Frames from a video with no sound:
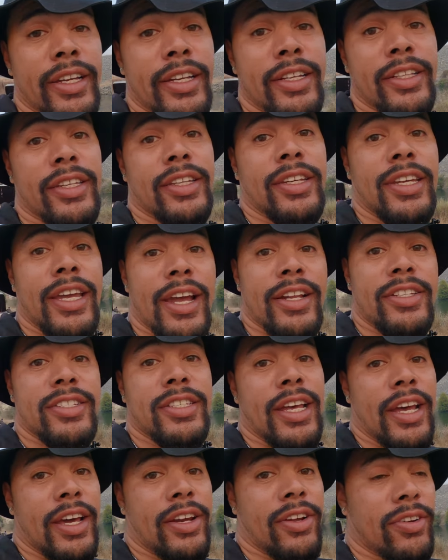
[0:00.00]
didn't get to
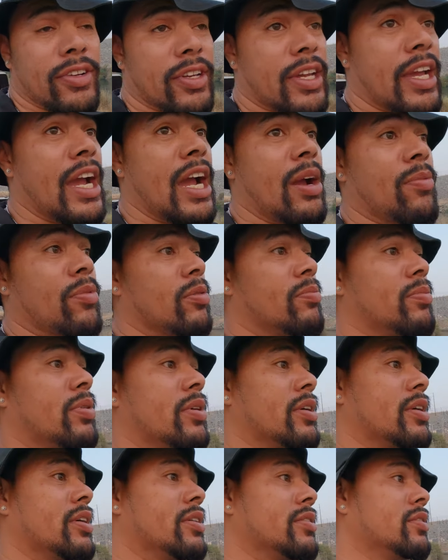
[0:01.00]
catch that on camera
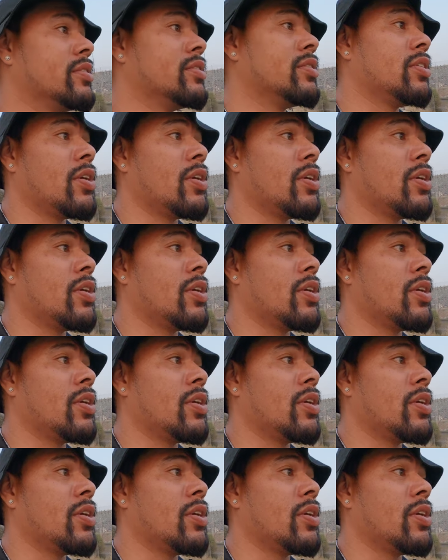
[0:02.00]
but